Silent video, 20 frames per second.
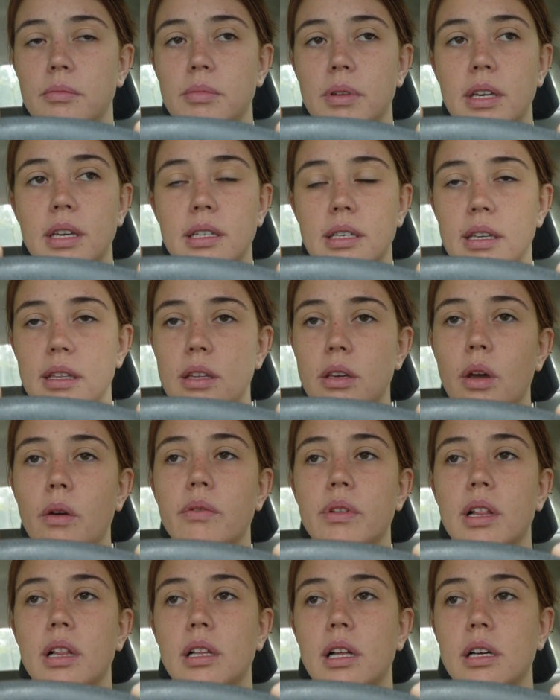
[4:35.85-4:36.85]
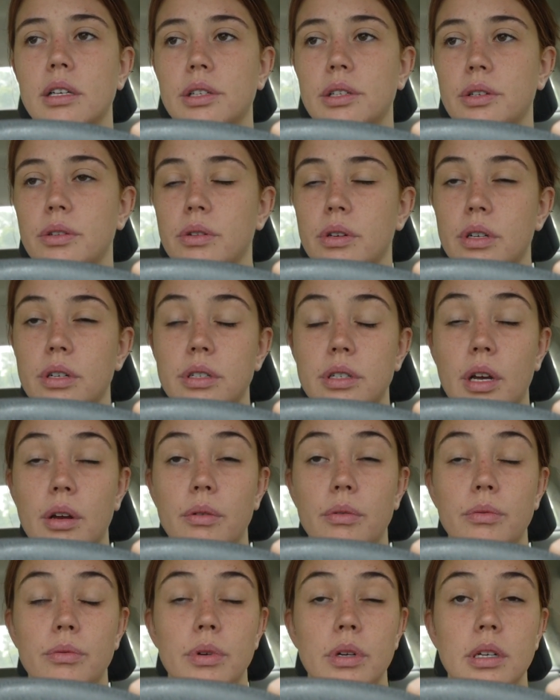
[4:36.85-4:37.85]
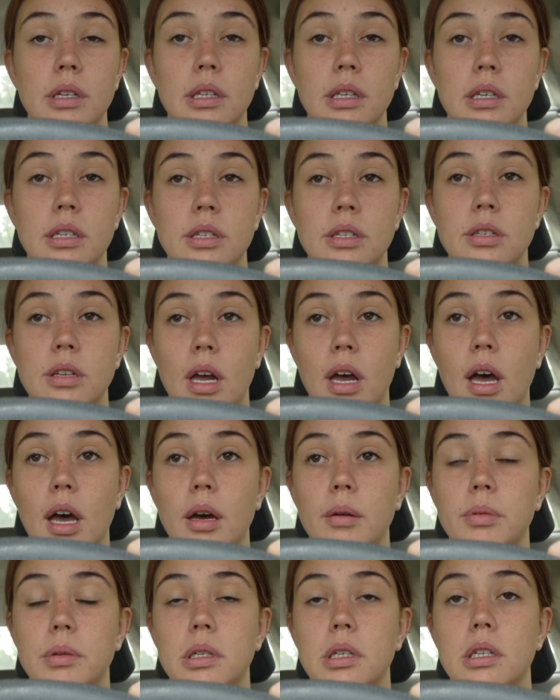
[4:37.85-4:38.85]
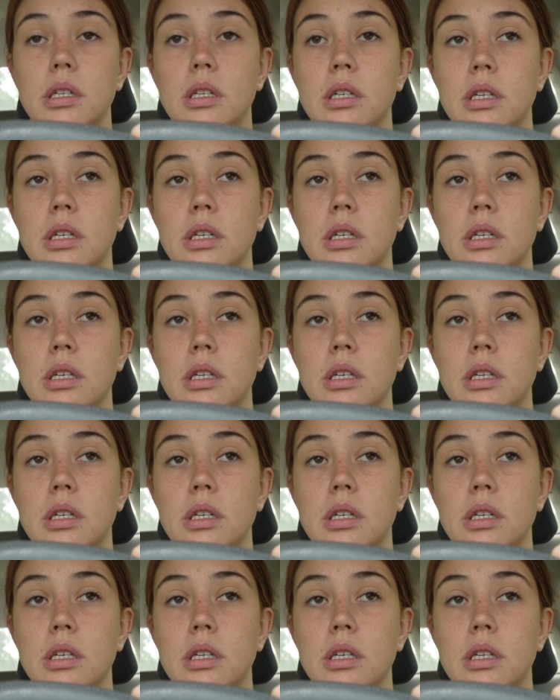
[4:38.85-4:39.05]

because I think over the last 2 years, I really stopped